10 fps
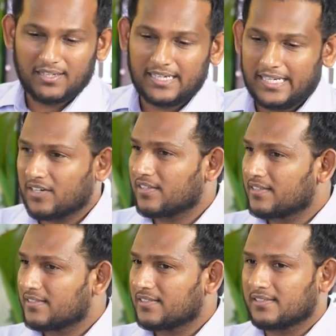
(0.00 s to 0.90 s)
click
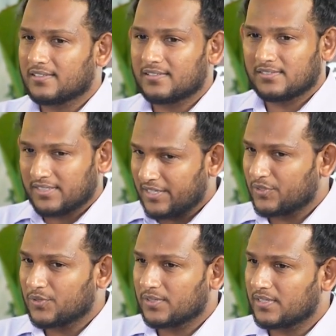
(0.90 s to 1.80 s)
on the
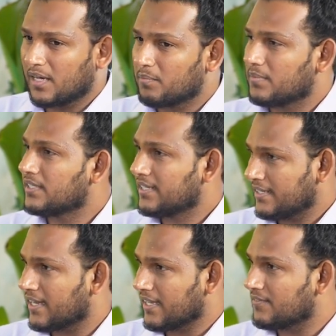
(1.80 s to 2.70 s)
0 number
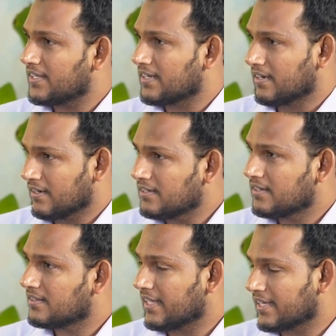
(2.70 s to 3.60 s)
in
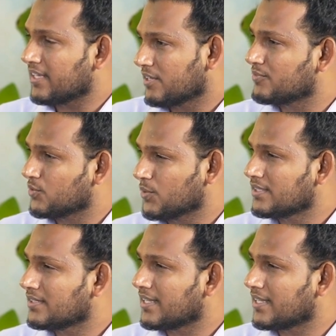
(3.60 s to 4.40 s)
IVR, like in your phone,